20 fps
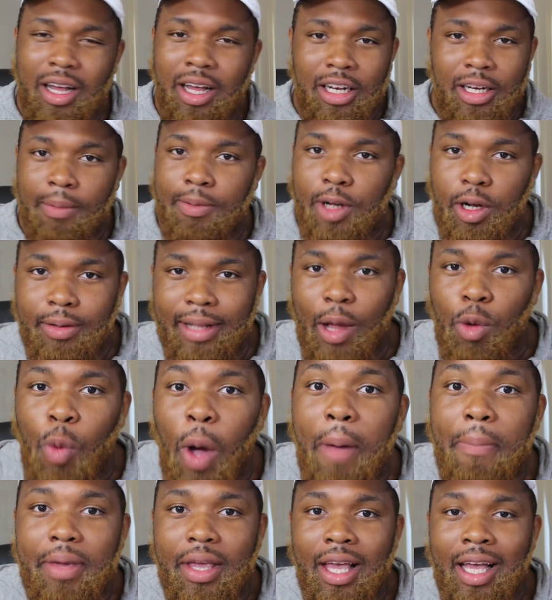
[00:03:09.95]
Them go they
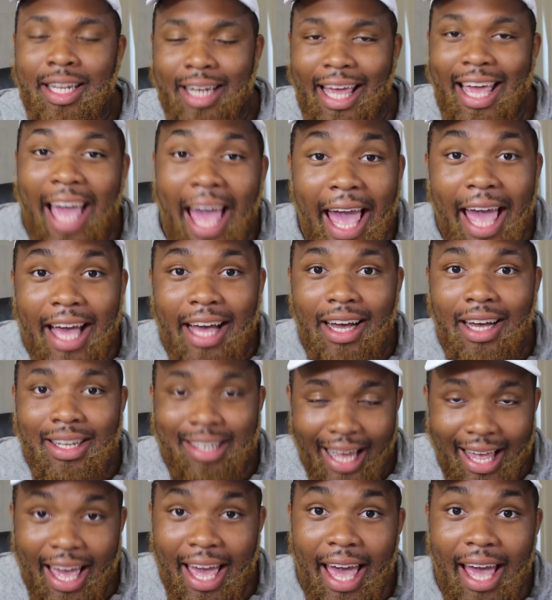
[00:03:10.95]
with me. They here.
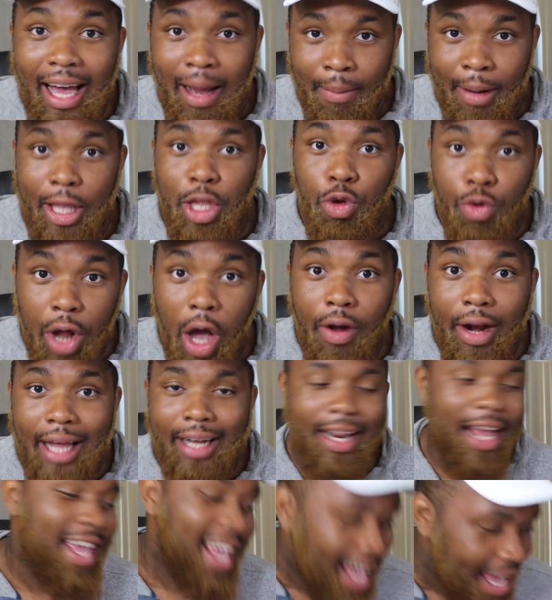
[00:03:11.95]
They here. I'm letting you know
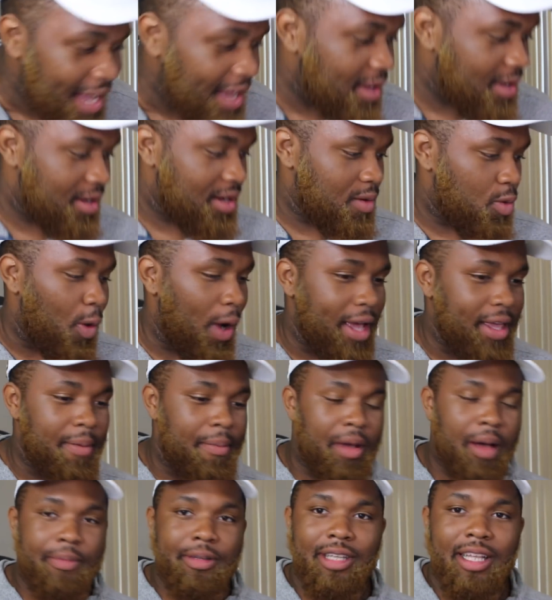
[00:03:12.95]
that. They here. Why your
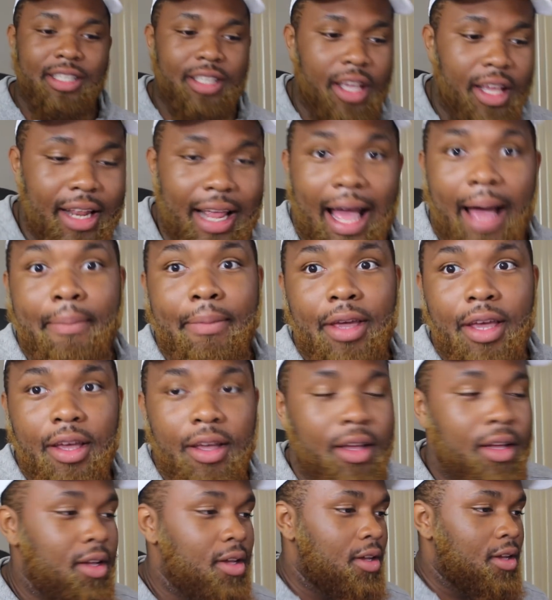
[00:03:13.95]
members? Let's get it. I'm
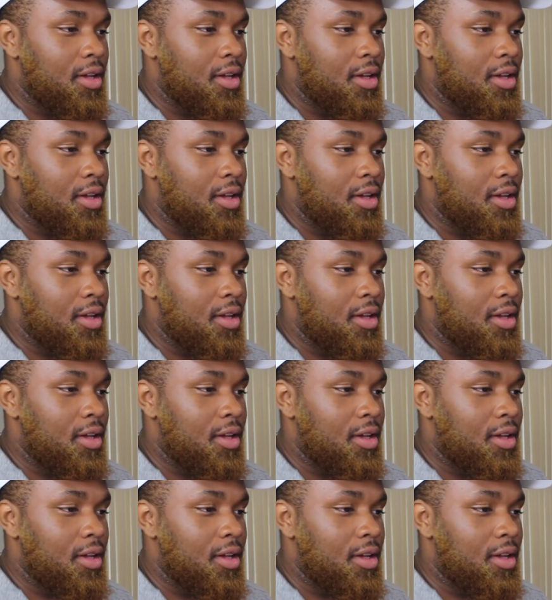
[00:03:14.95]
here.